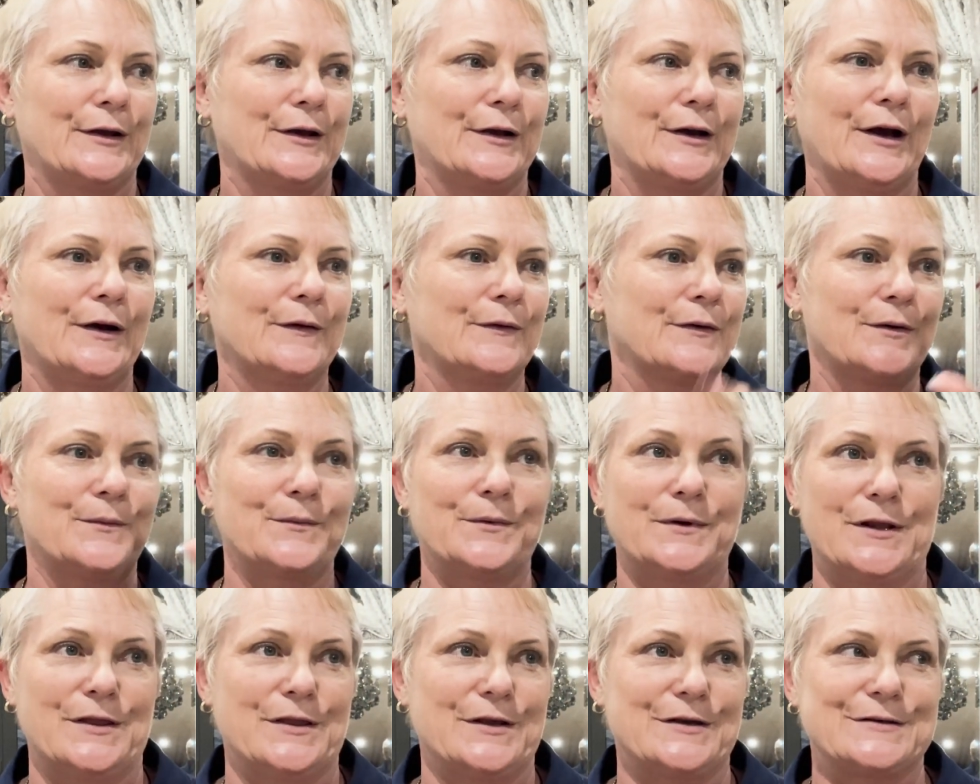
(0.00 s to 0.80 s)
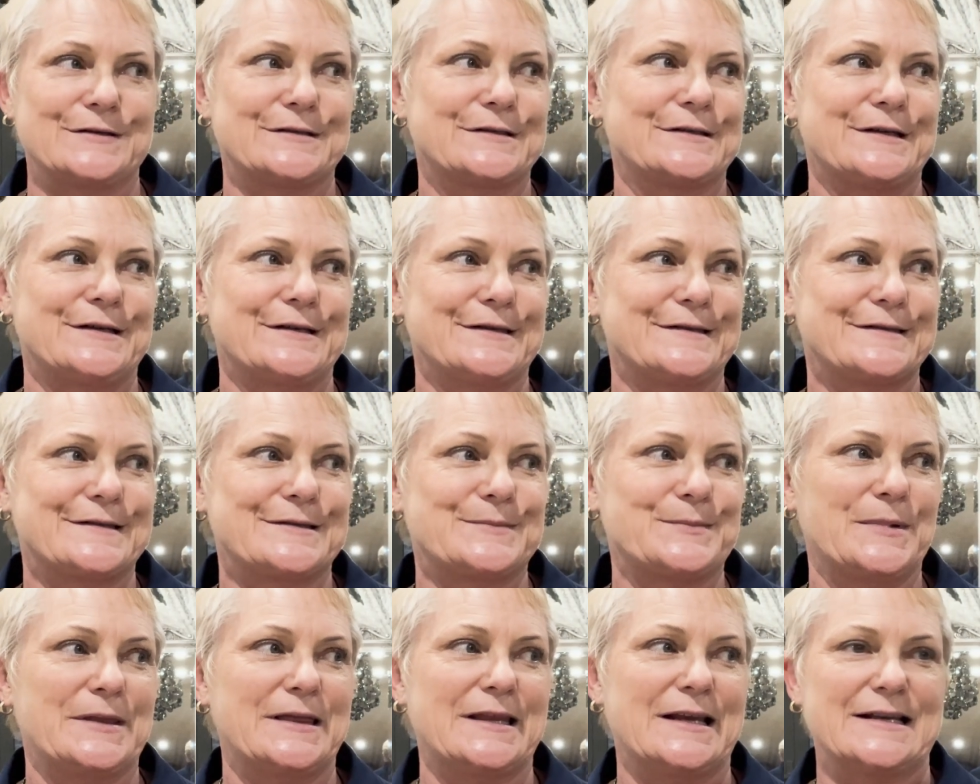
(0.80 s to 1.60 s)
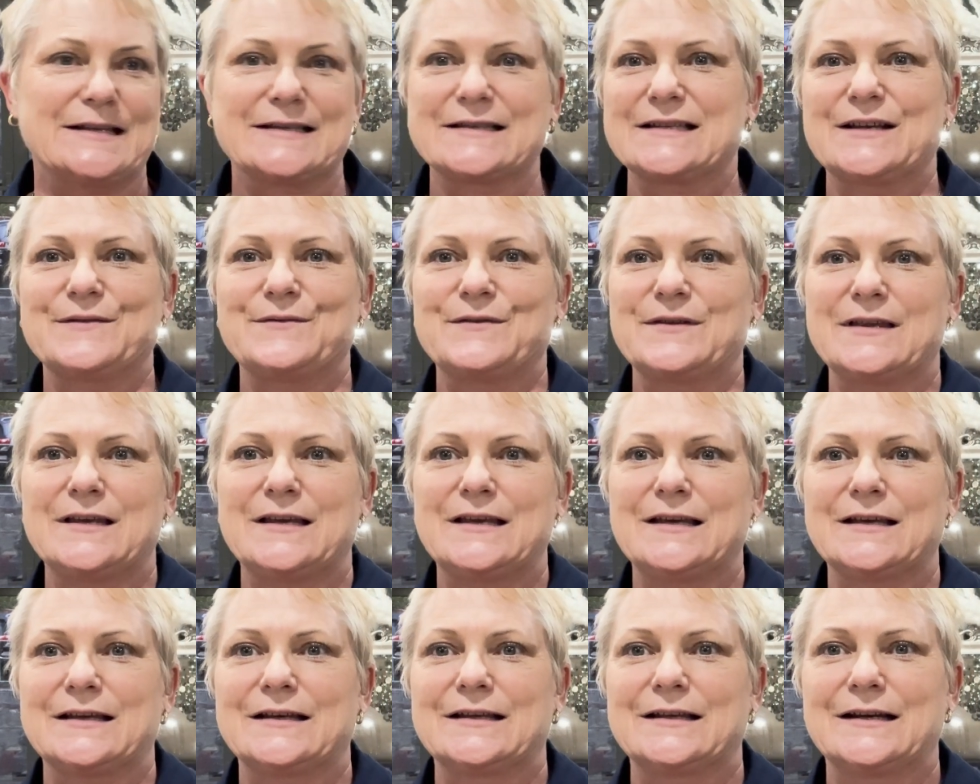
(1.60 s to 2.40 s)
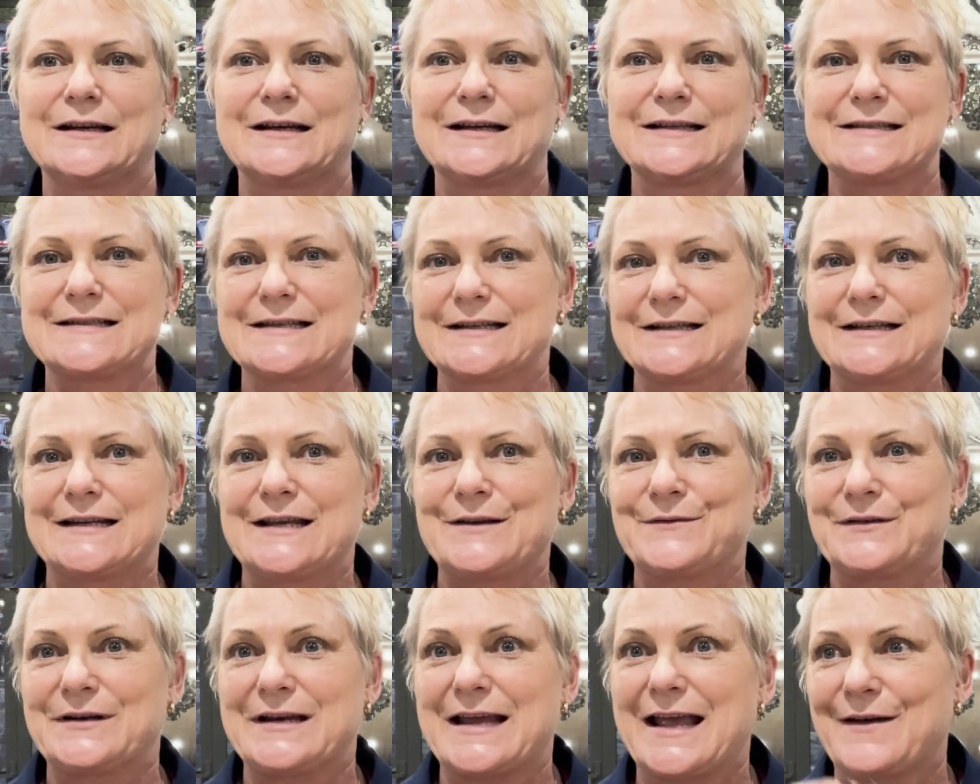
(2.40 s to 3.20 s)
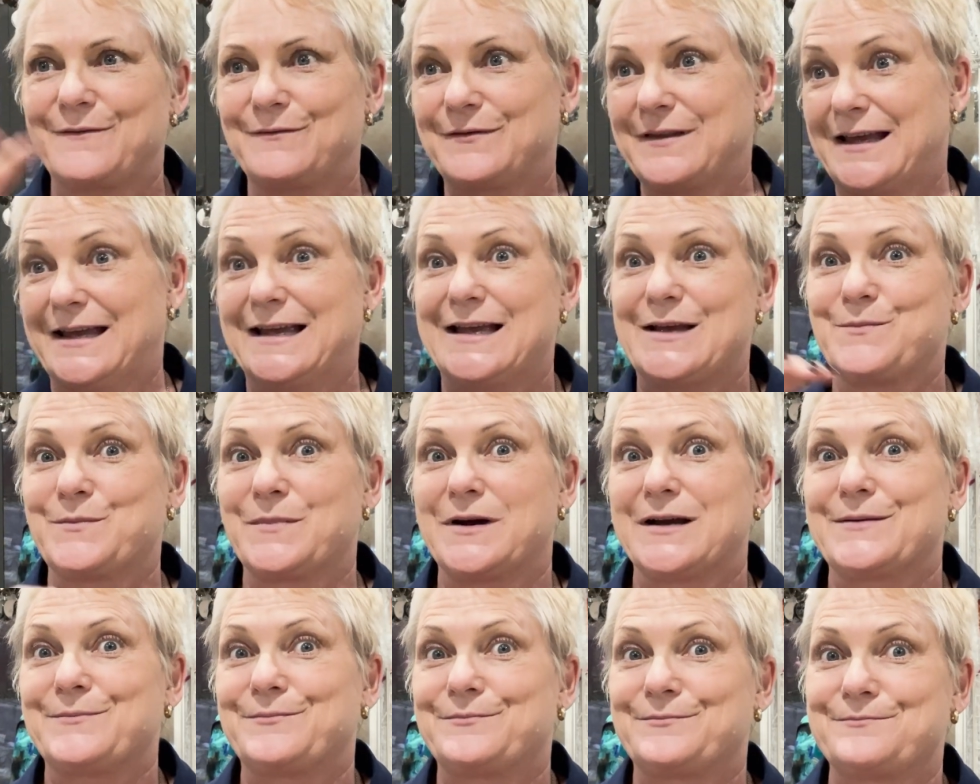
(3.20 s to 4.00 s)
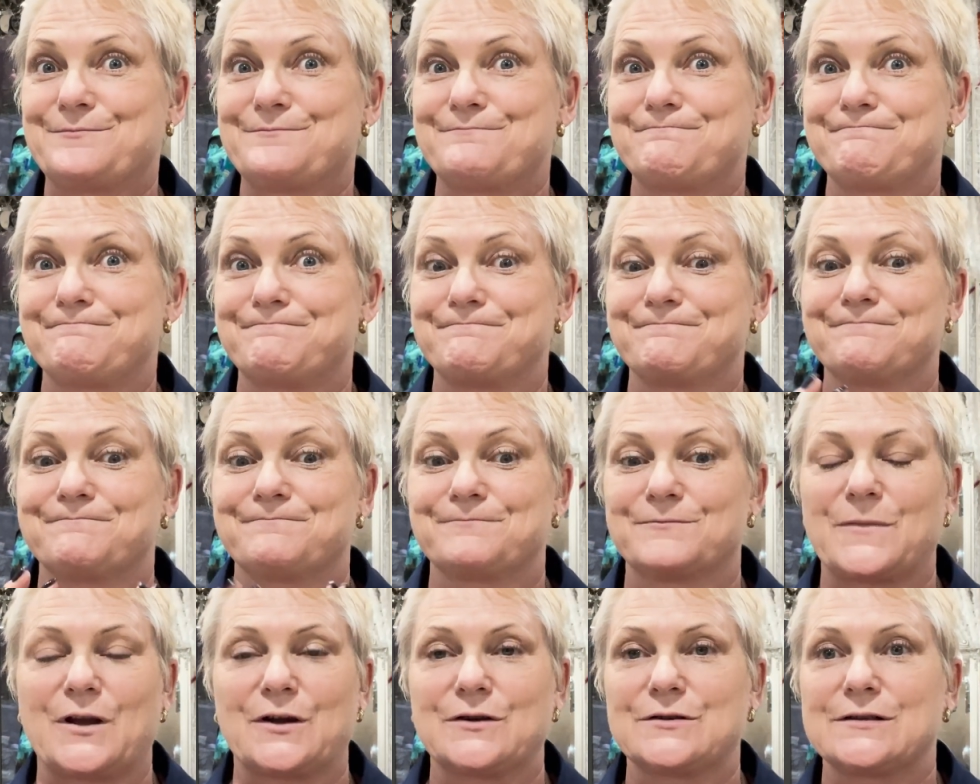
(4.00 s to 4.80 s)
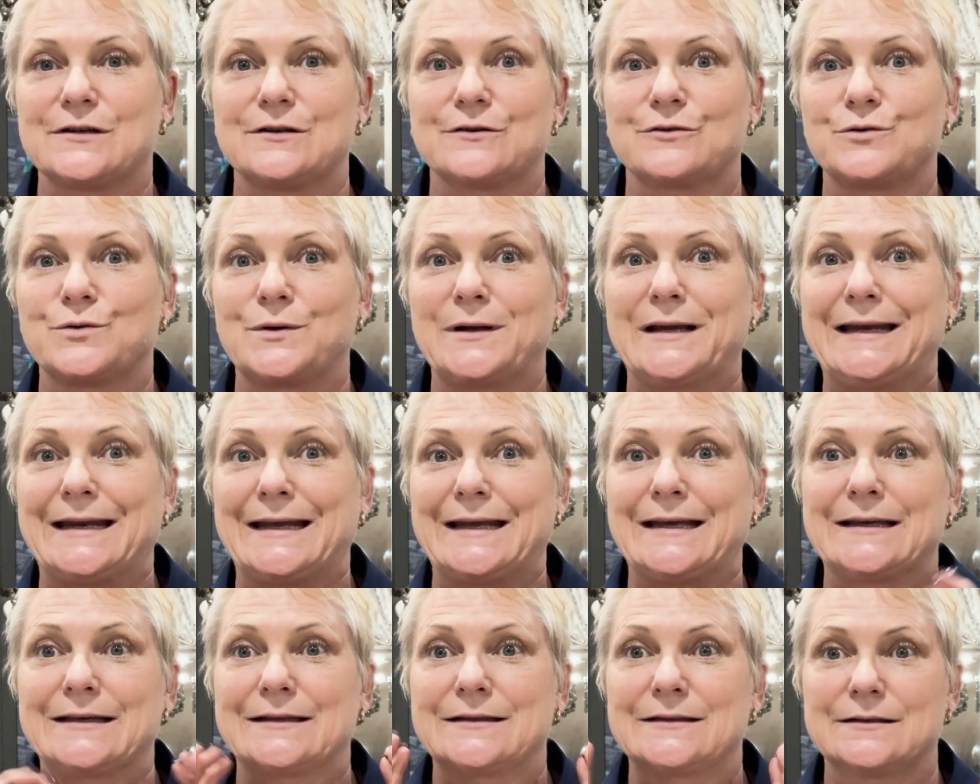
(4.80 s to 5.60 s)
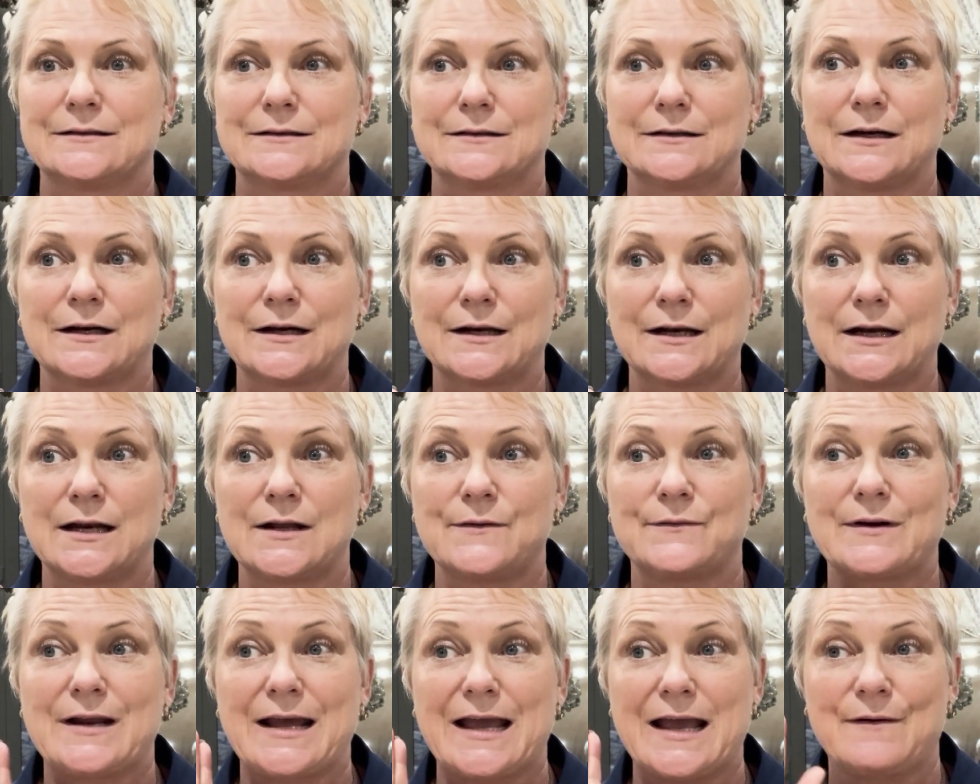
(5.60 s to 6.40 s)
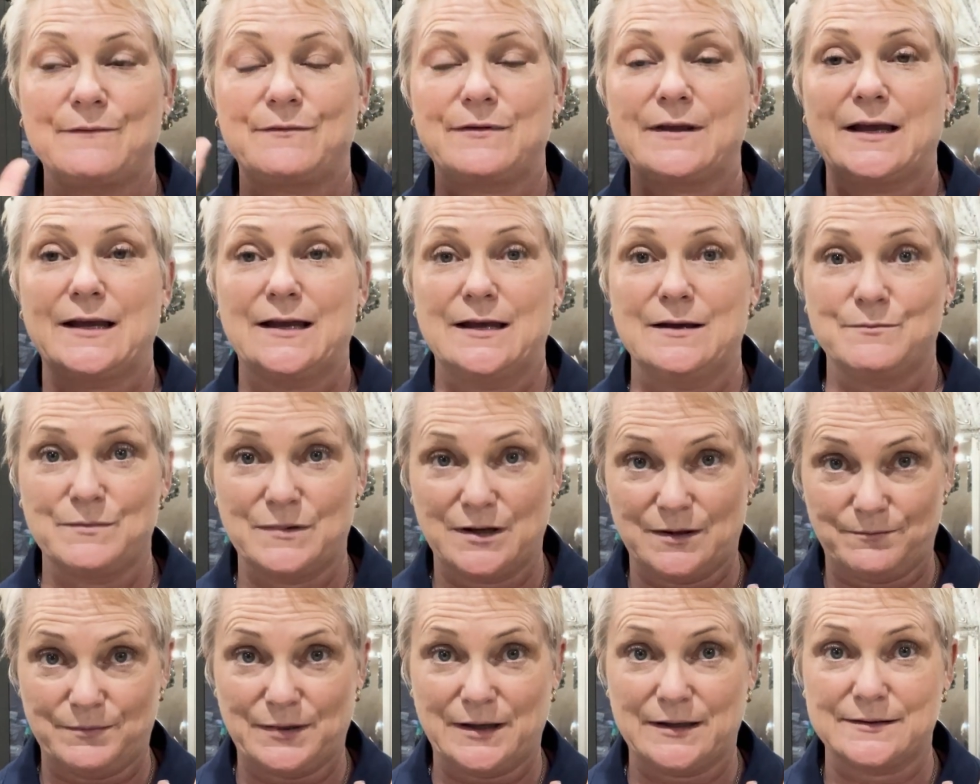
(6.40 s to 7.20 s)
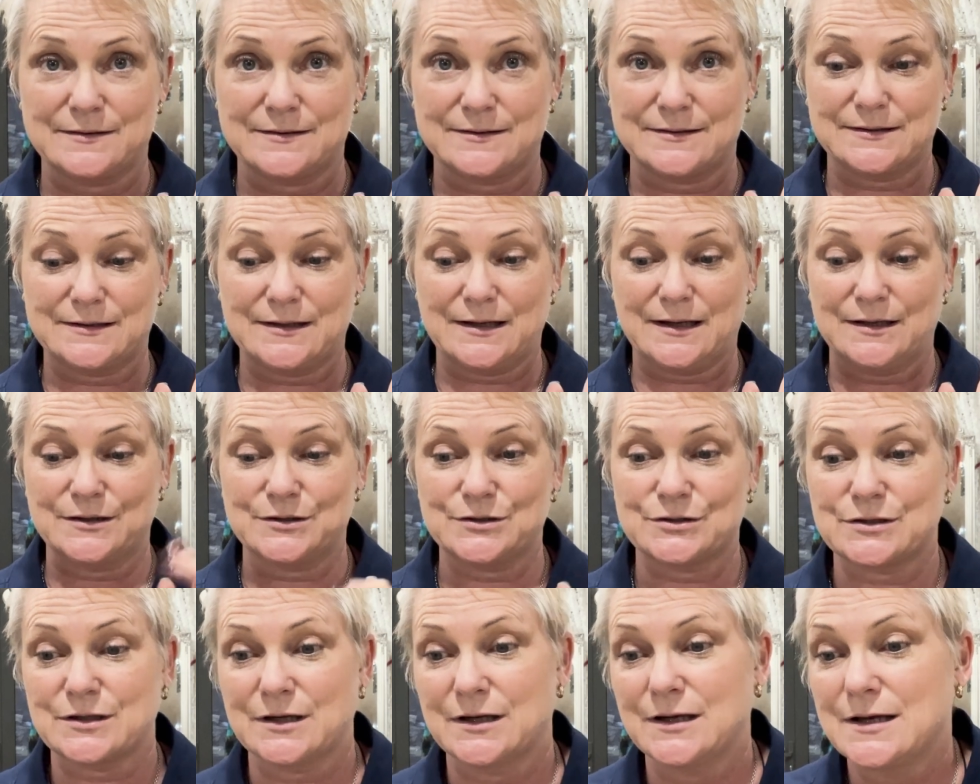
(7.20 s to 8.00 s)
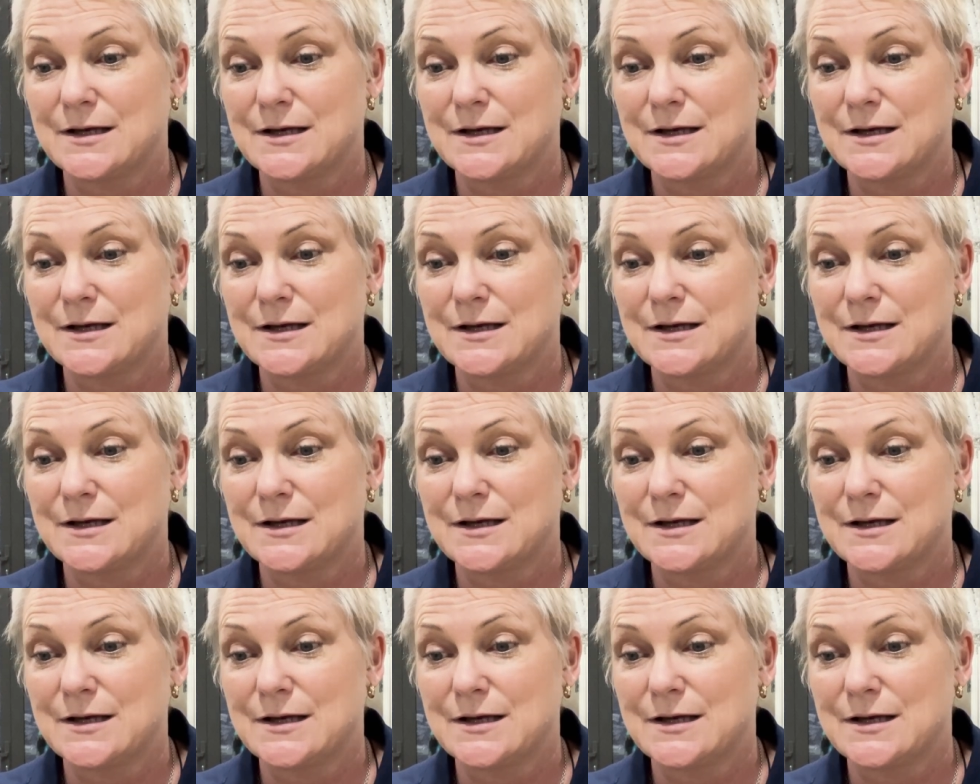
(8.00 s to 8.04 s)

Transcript: I've got one of those tins, but that's over there. I don't even have that in my, don't tell Queenie, I don't even have that in my button stash.